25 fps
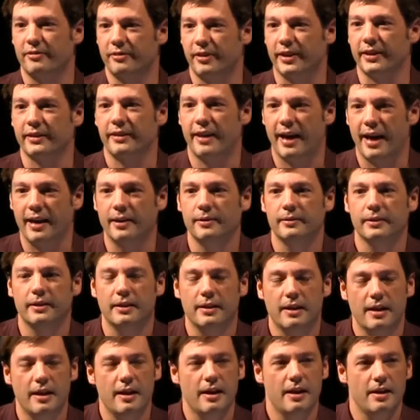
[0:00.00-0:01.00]
stuff like that.
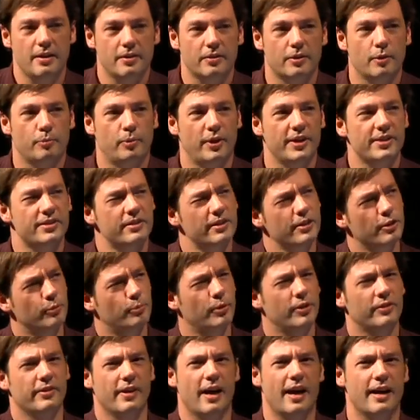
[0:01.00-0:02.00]
The place that
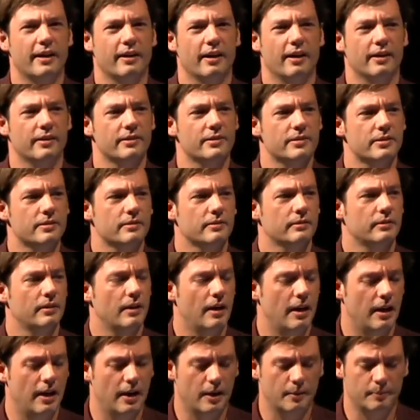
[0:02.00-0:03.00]
you put the icons.
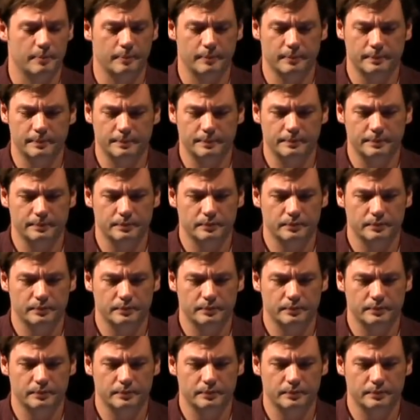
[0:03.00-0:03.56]
Um,